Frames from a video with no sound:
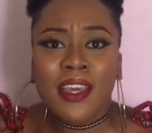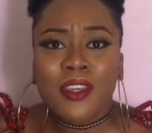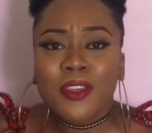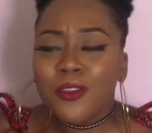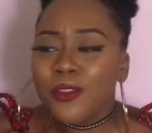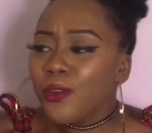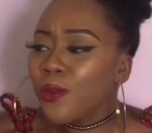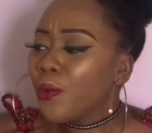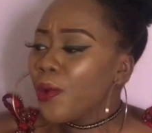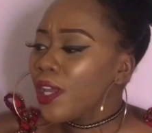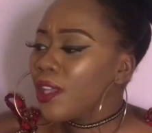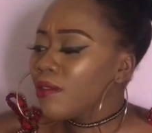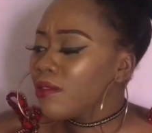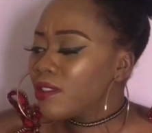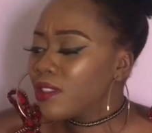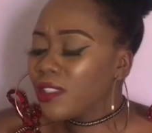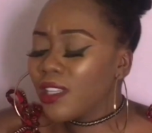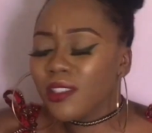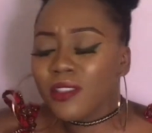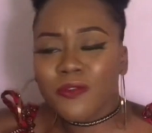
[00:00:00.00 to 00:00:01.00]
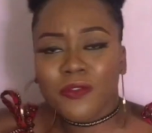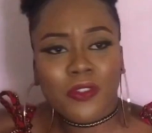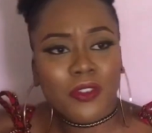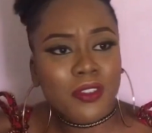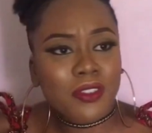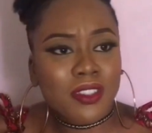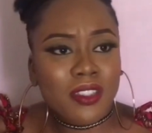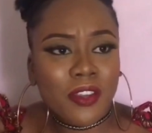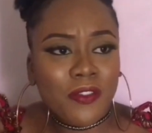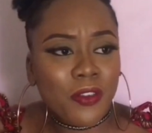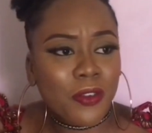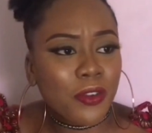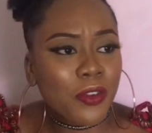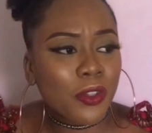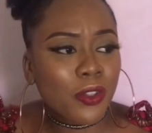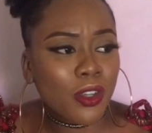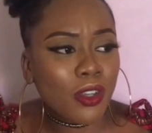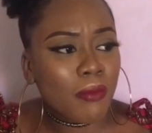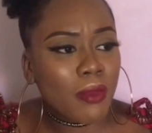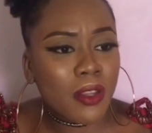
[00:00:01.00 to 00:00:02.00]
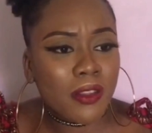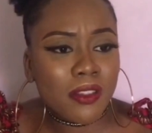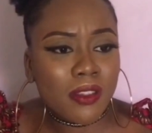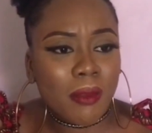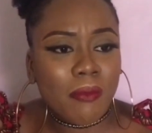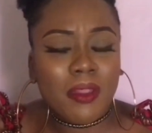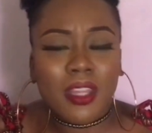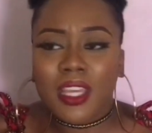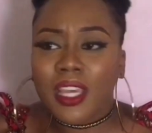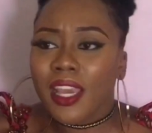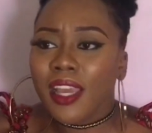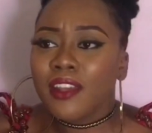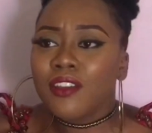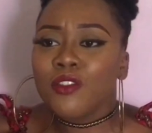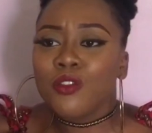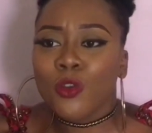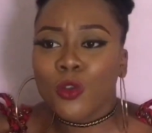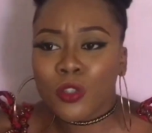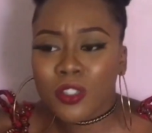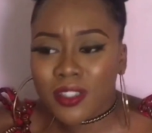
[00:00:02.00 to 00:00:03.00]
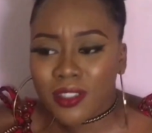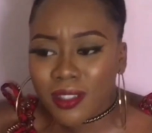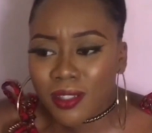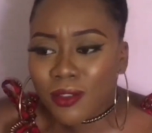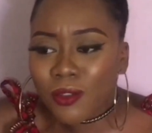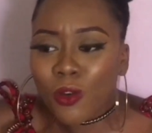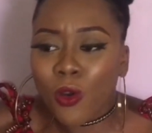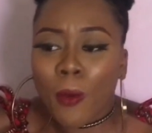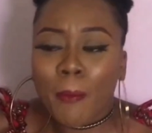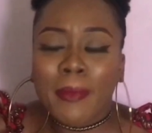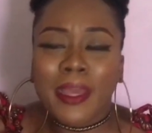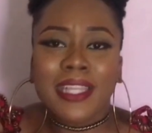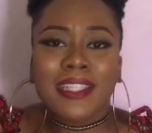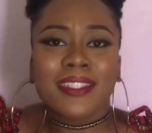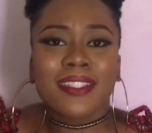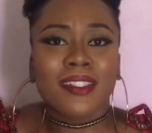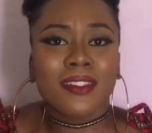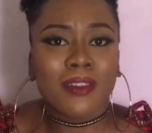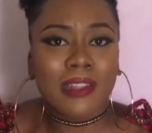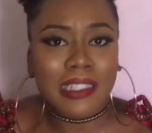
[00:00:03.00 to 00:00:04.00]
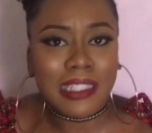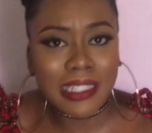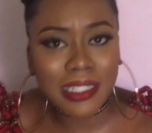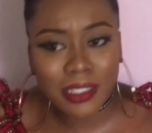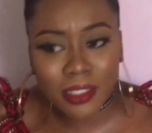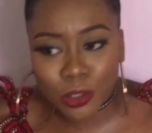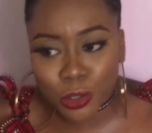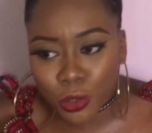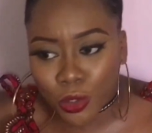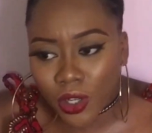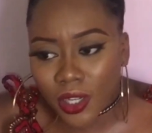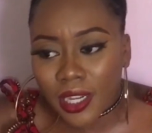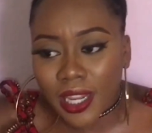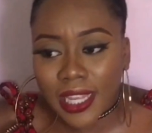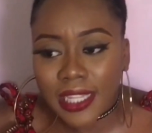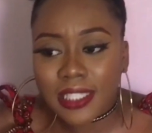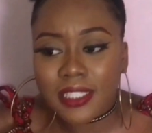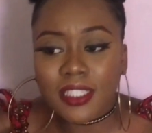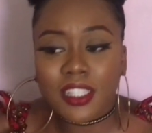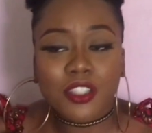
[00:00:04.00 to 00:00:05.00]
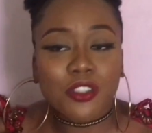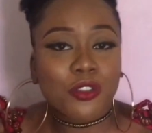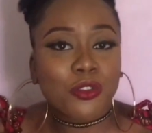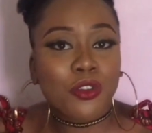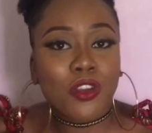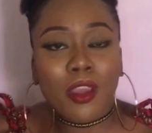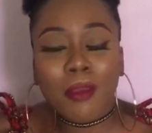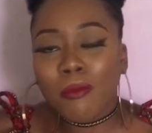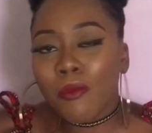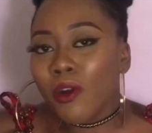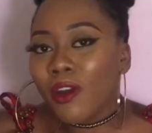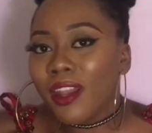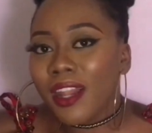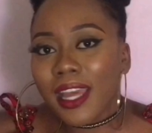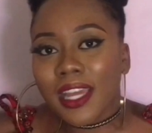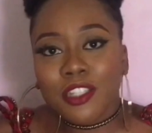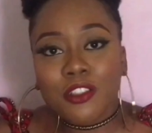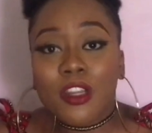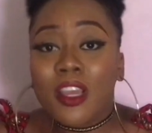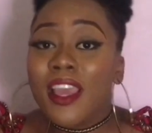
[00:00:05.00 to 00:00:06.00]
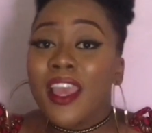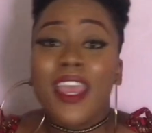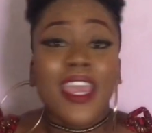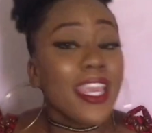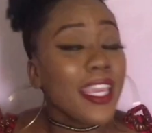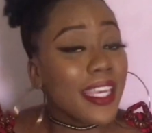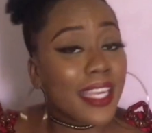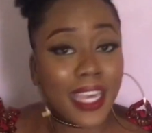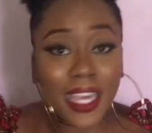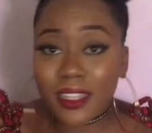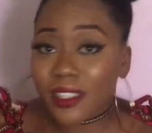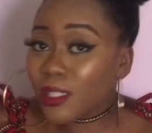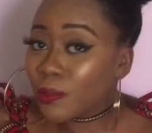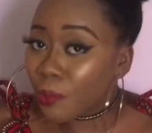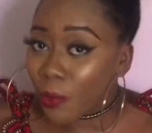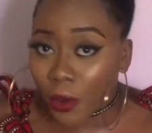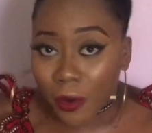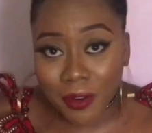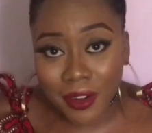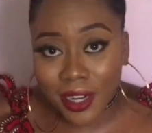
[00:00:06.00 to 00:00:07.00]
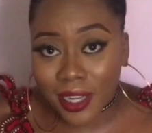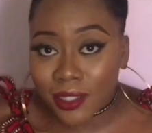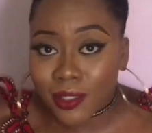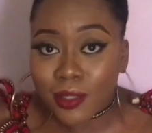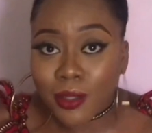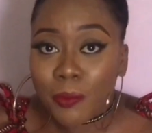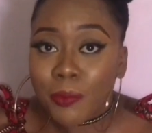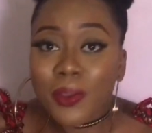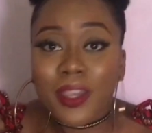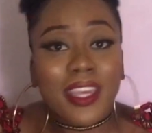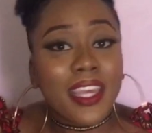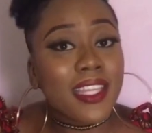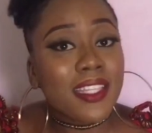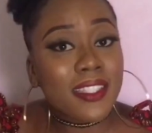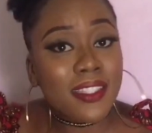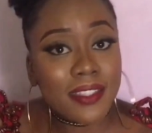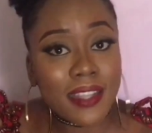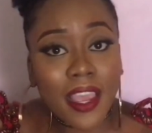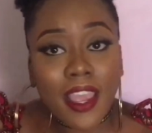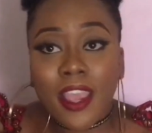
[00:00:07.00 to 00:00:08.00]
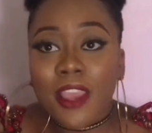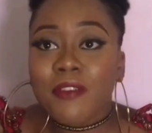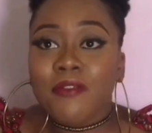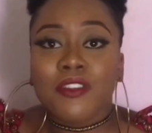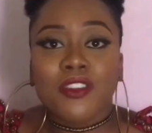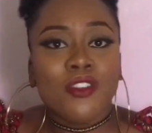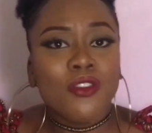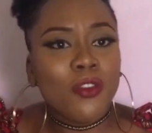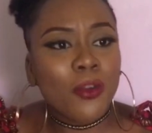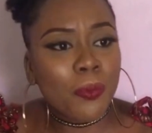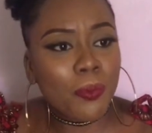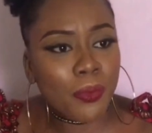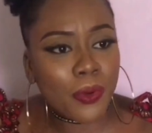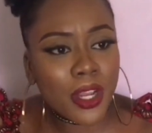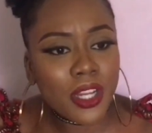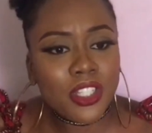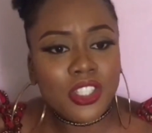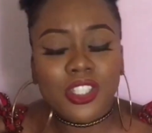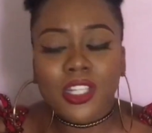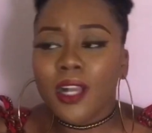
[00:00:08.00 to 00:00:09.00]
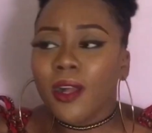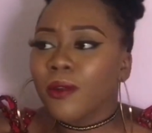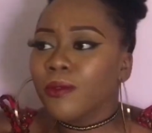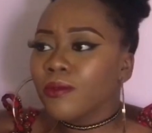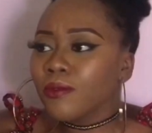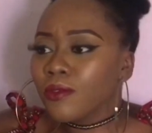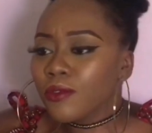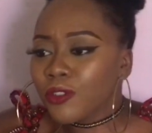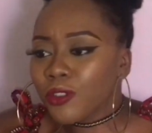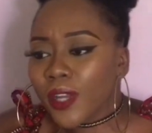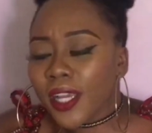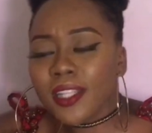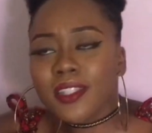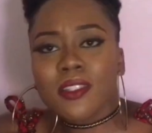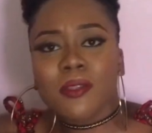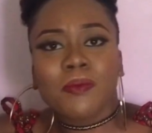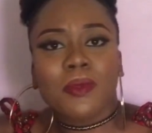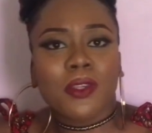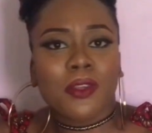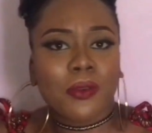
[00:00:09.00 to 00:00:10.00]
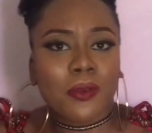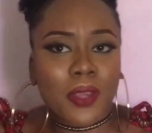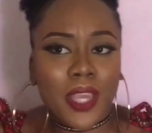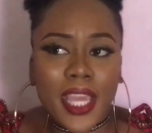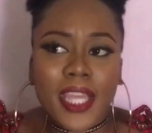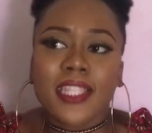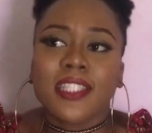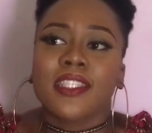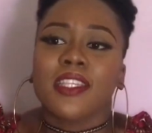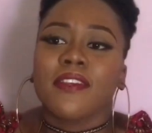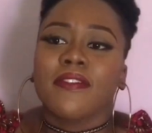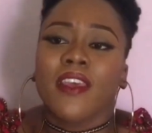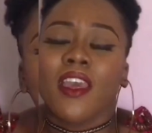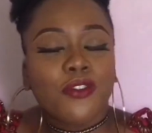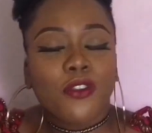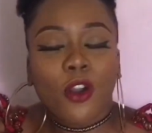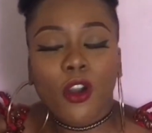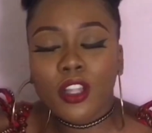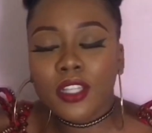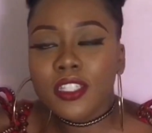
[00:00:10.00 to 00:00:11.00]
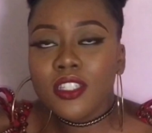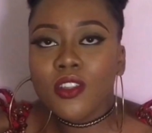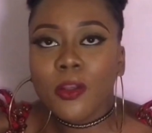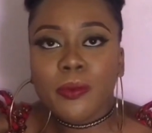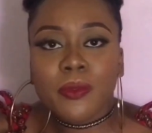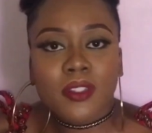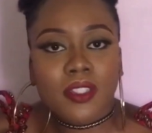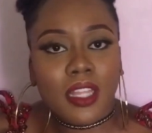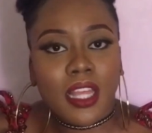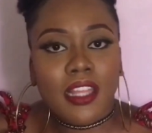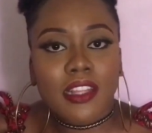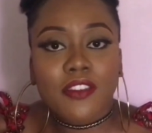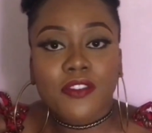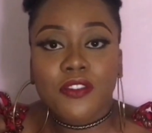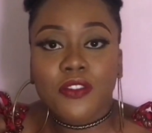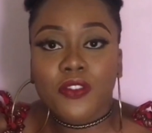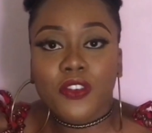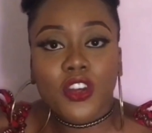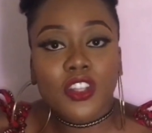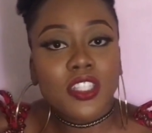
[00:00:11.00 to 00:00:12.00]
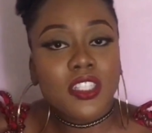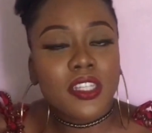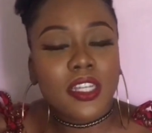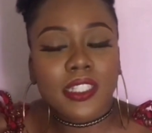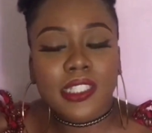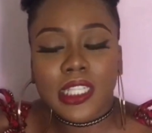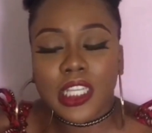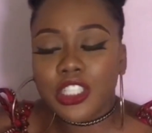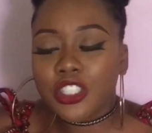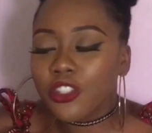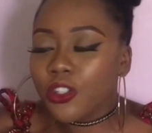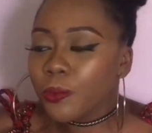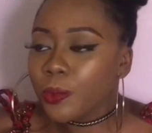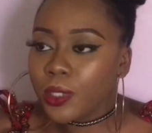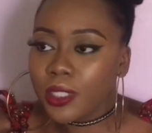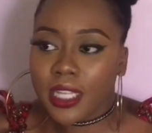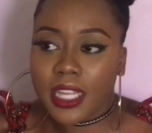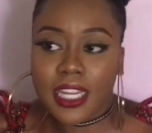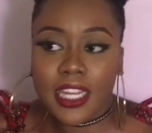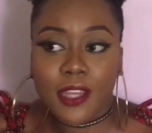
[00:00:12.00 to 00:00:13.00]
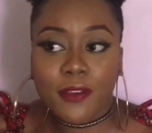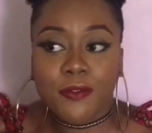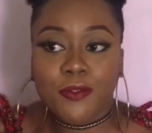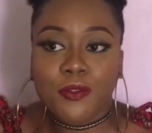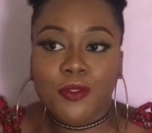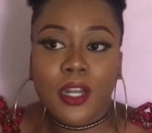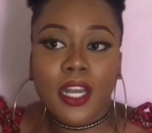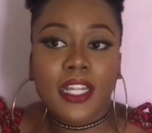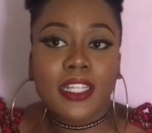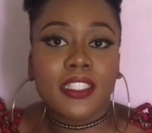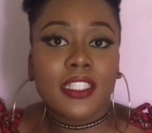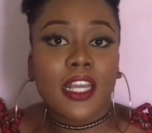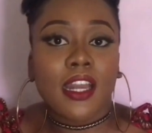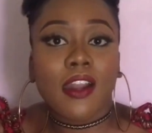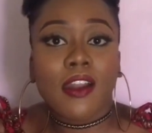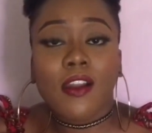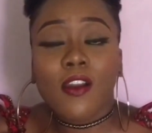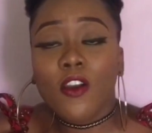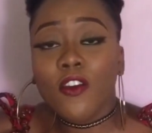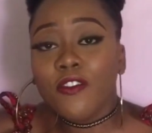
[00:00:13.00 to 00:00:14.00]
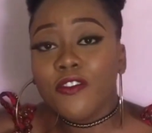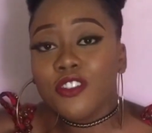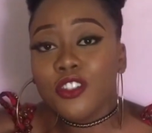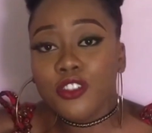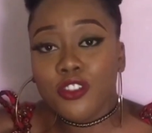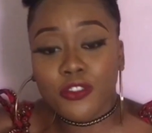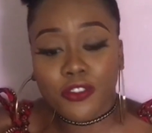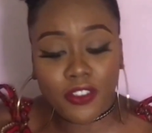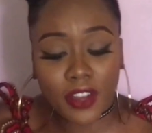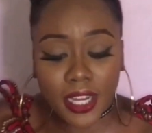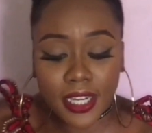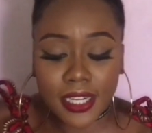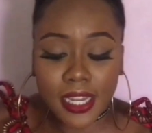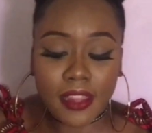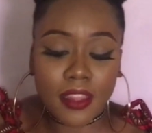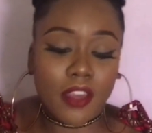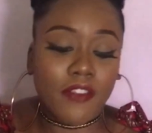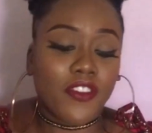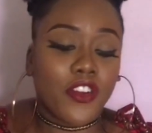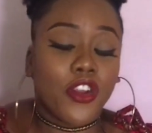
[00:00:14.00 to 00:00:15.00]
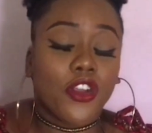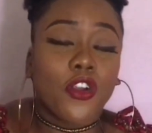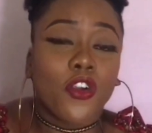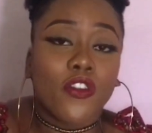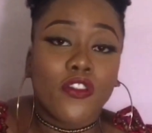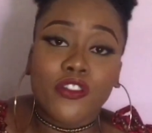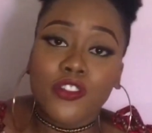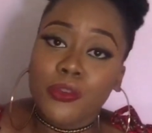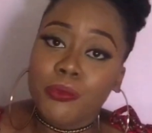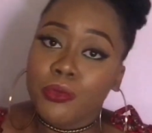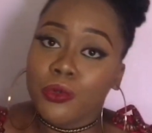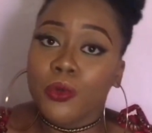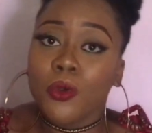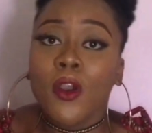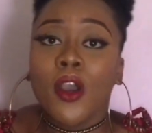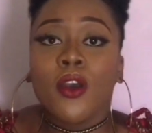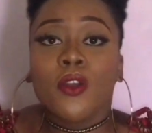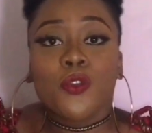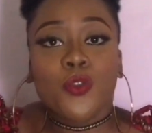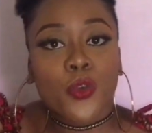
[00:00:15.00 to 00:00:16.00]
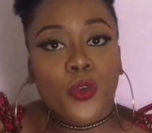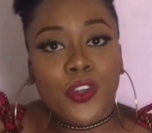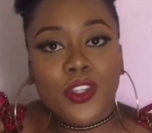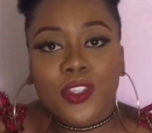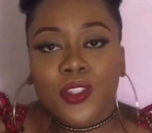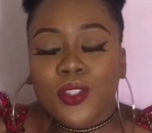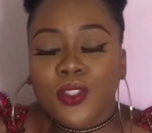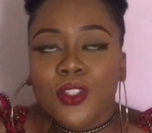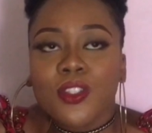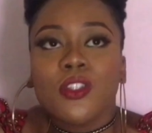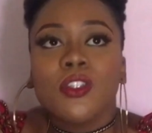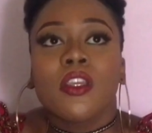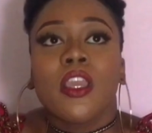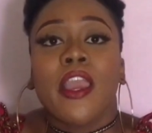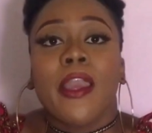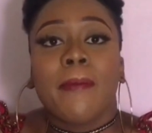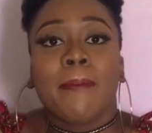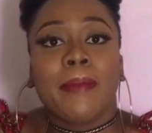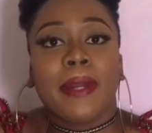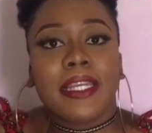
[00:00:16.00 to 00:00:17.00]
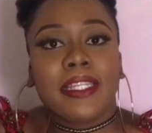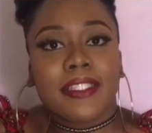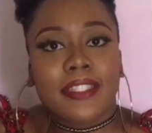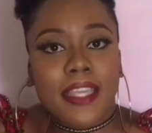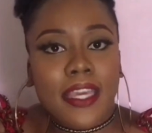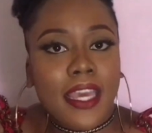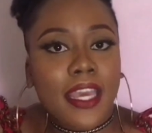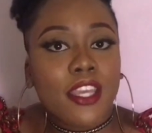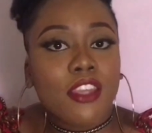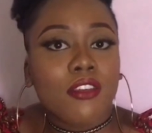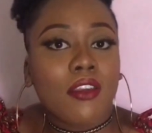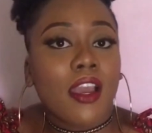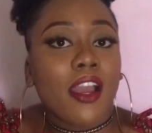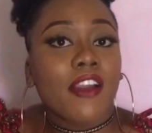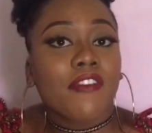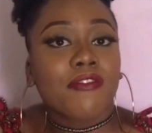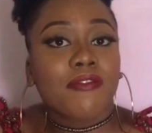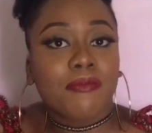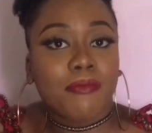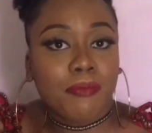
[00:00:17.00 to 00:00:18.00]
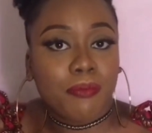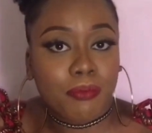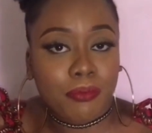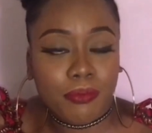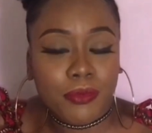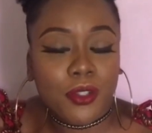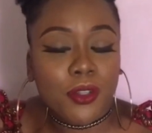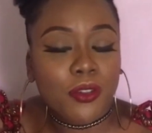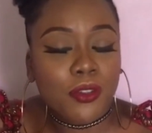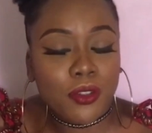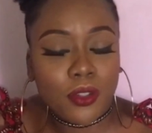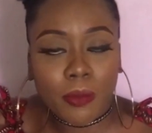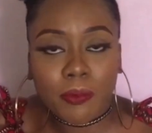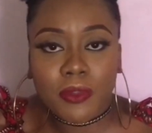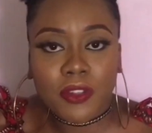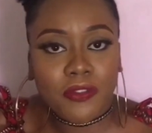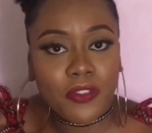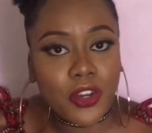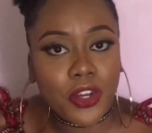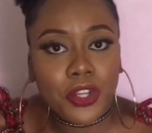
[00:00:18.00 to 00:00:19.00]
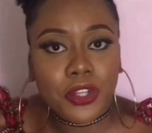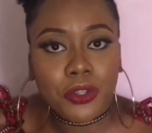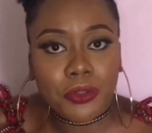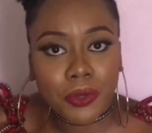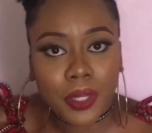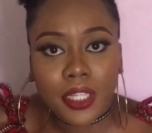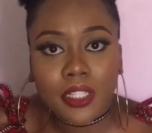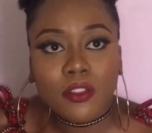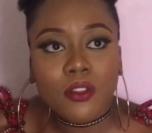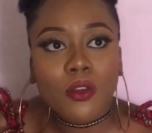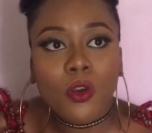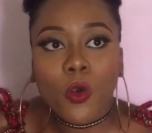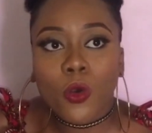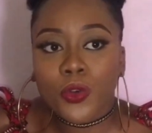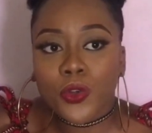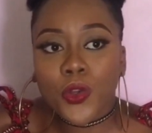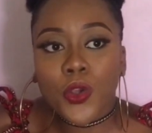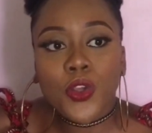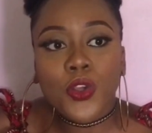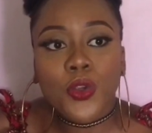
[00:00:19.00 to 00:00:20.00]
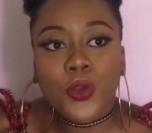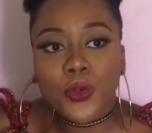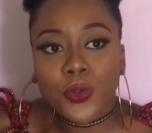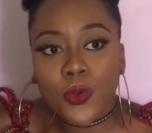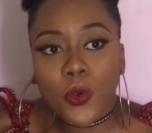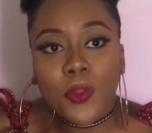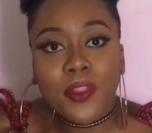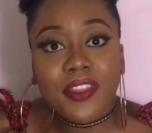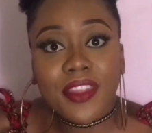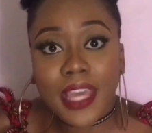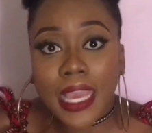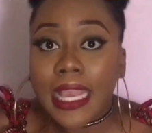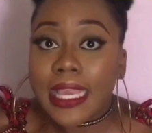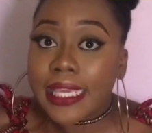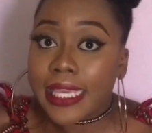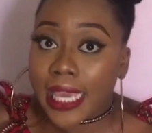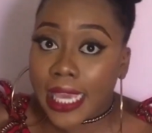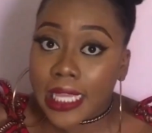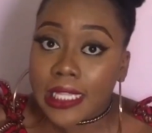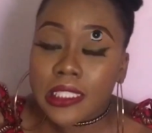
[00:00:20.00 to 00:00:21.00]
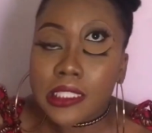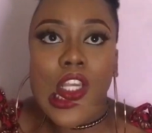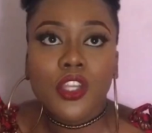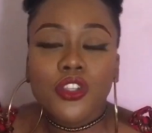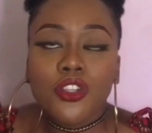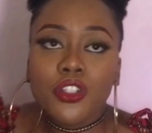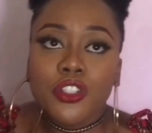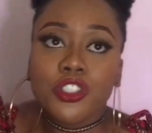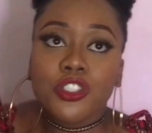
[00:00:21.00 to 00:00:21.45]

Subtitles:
You know, when say for you're talking about something and you're still commenting on it, throwing ideas, throwing more light, it gets boring at some point. It gets tiring. You know, branch out. Try to be creative. You've gotten up to that. If you've gotten their attention up to that level and they are comfortable, you find that they're very comfortable talking to you, my dear, you have done something very great. Although you're not there yet, you can